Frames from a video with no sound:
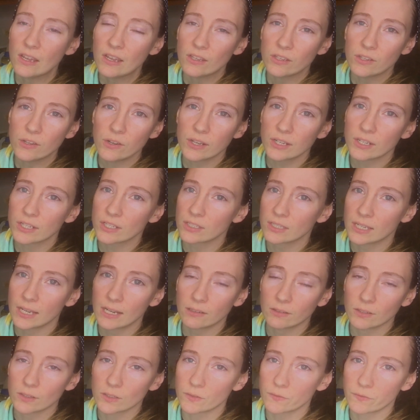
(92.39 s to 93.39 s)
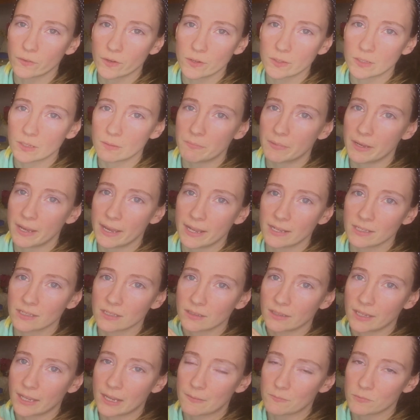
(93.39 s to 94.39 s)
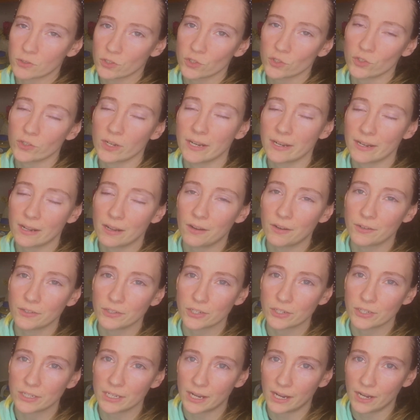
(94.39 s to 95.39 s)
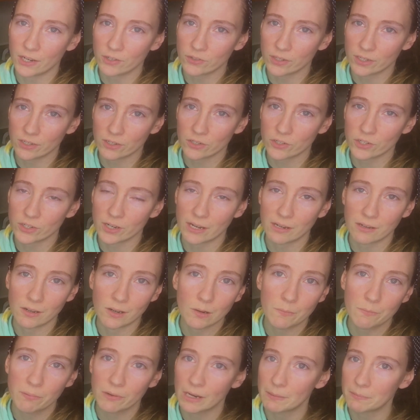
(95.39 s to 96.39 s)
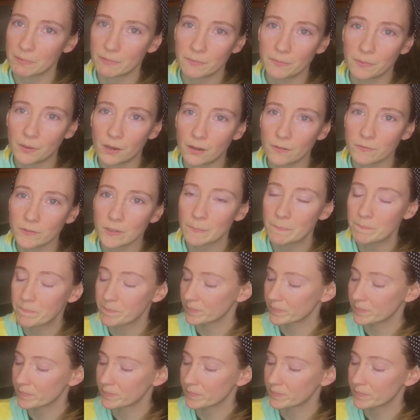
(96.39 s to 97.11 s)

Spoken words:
You can just take those frozen bags and lay them straight out on your dehydrator tray. No prep involved.